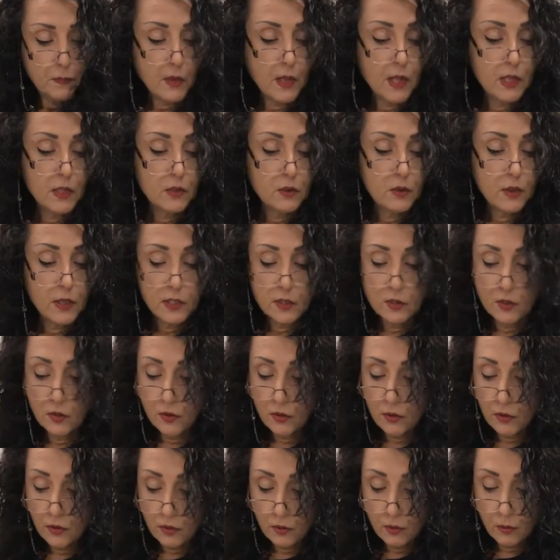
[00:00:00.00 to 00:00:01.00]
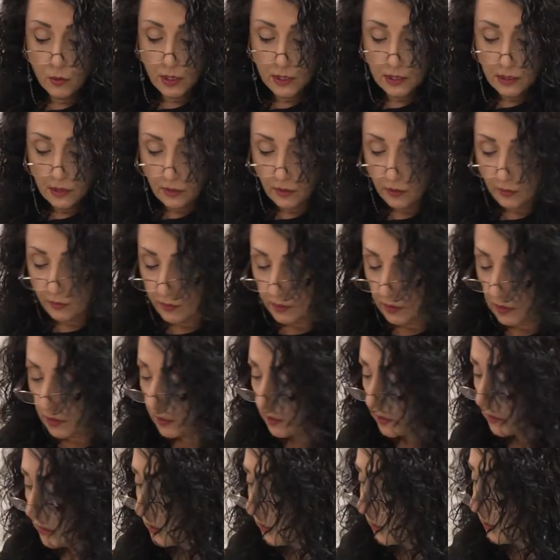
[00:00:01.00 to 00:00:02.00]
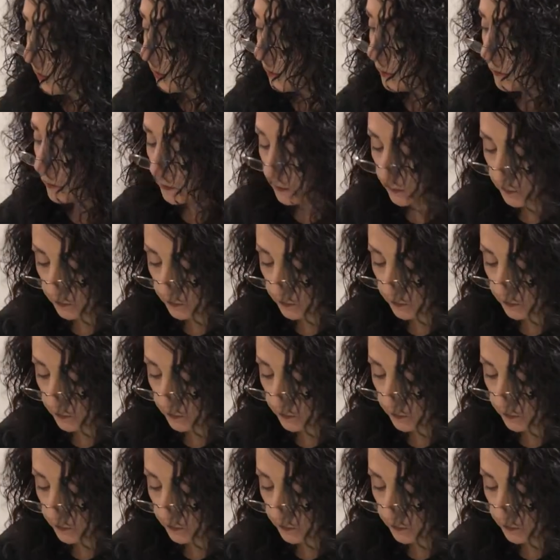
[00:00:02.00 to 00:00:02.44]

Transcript: And you add your, what, 3/8 here?